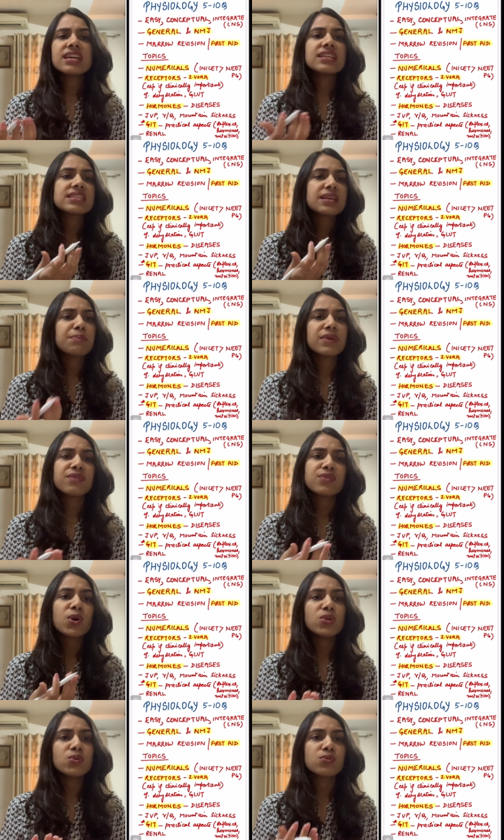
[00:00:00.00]
in sub may we
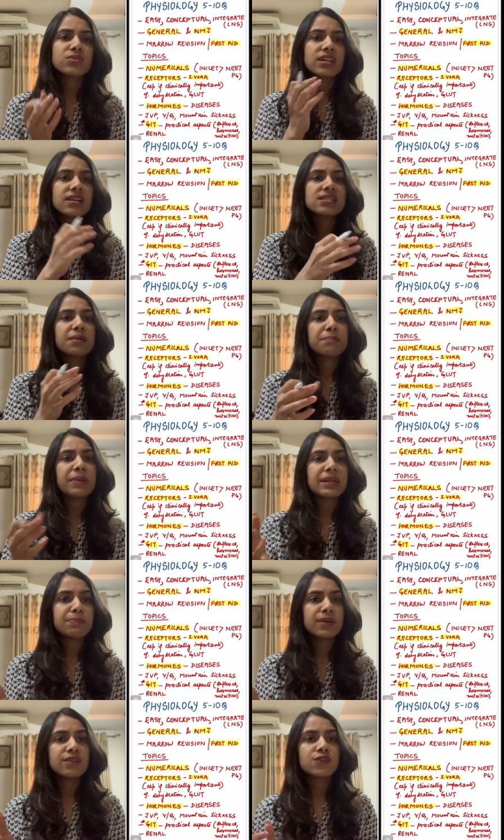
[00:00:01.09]
all know there are some pet
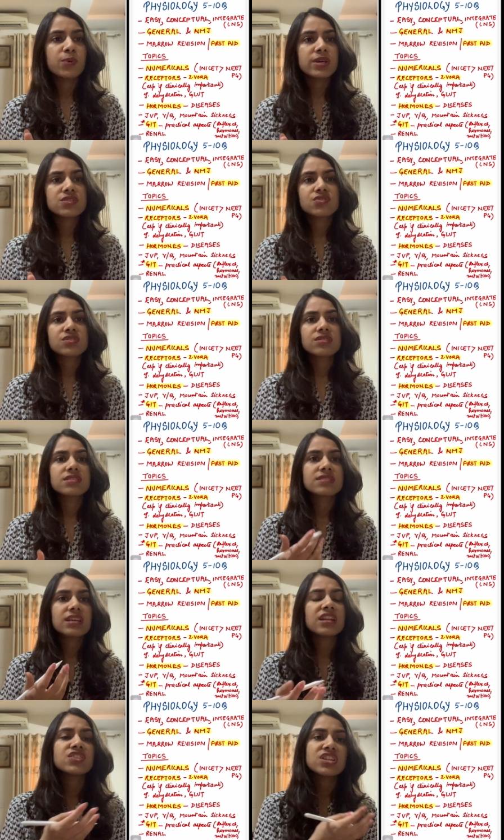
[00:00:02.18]
peeve questions
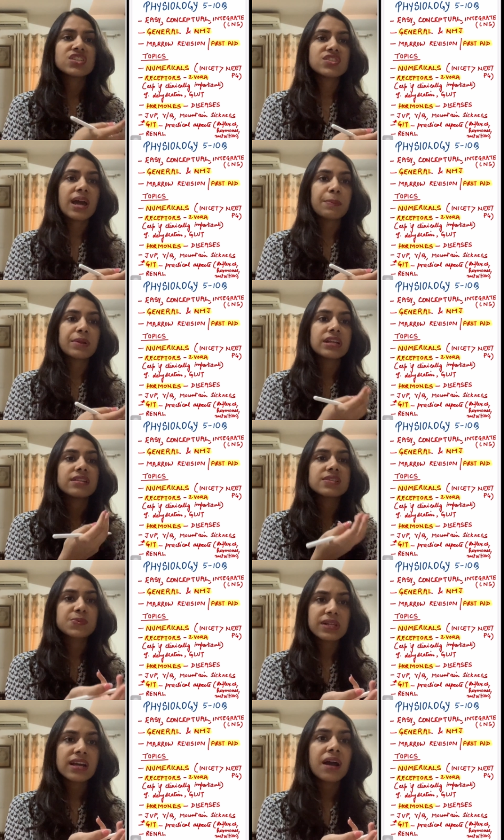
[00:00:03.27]
and a jg apparatus
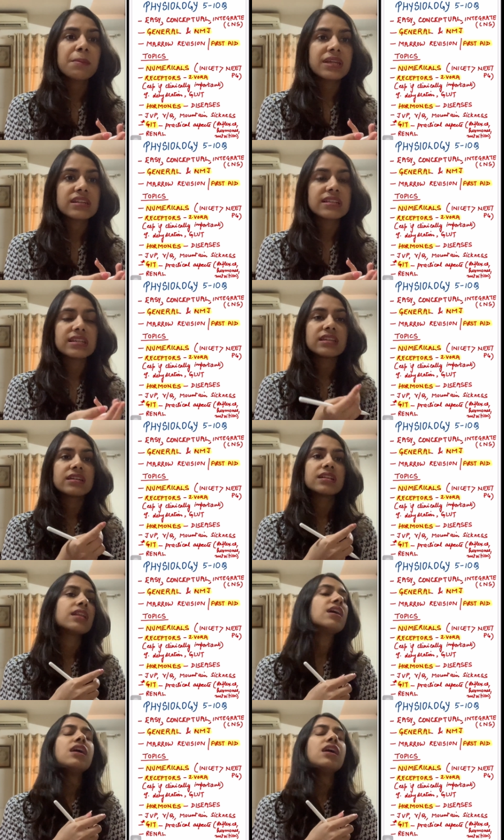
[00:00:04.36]
will come in renal